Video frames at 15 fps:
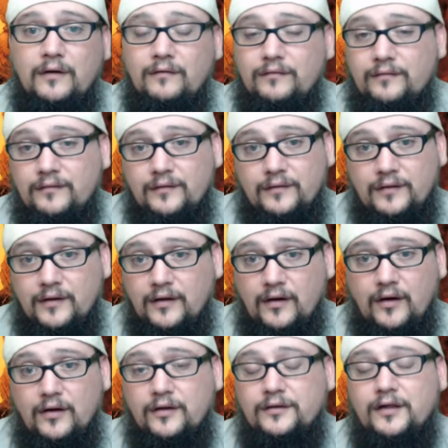You have
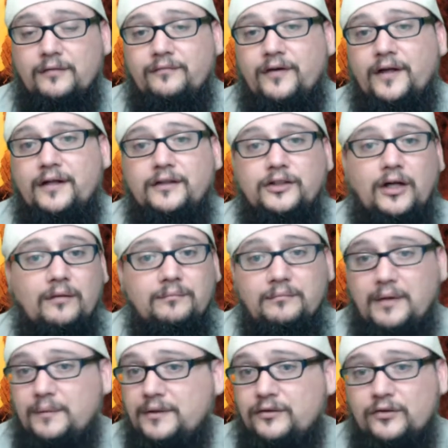a harder time finding a
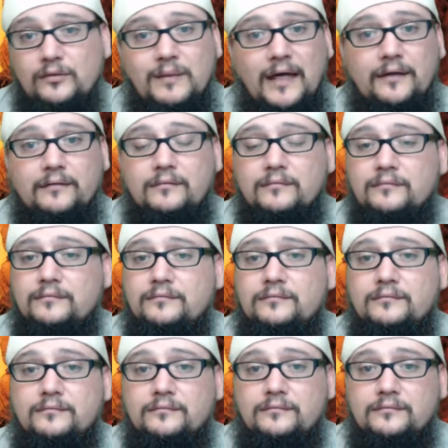job? Maybe too bad.
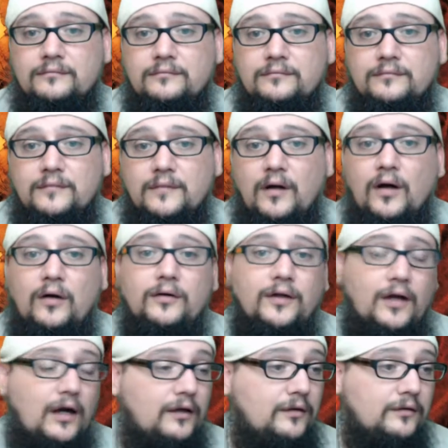
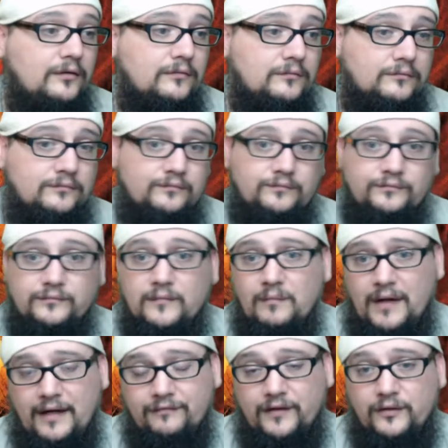Oh,
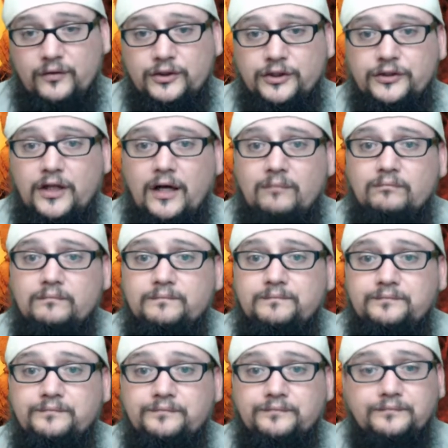you might have to lose your job?
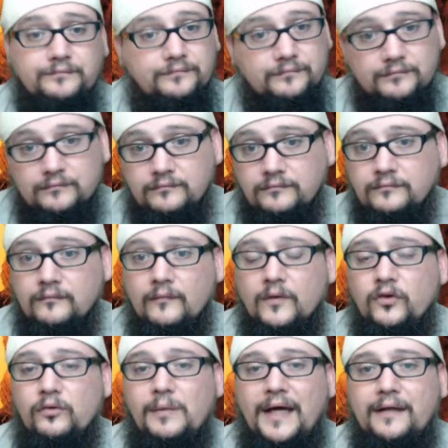
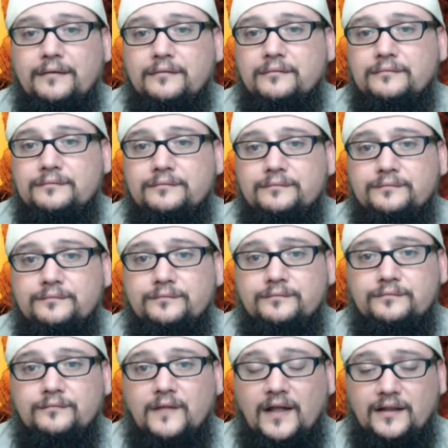Too bad.
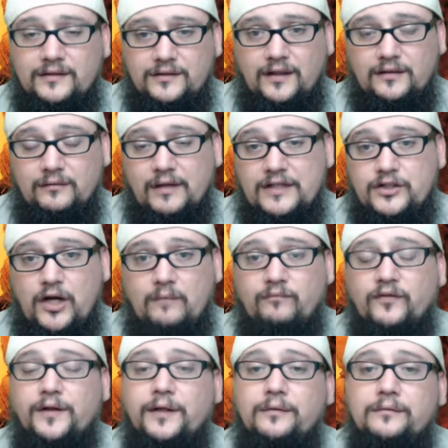Then it's not the right
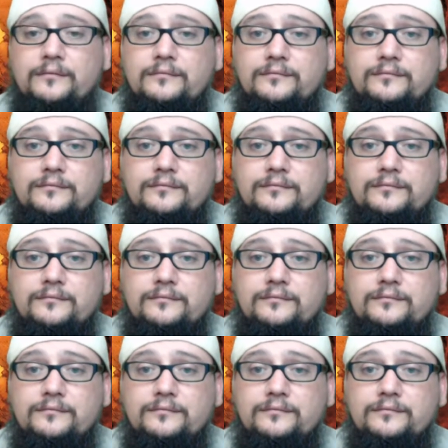job for you.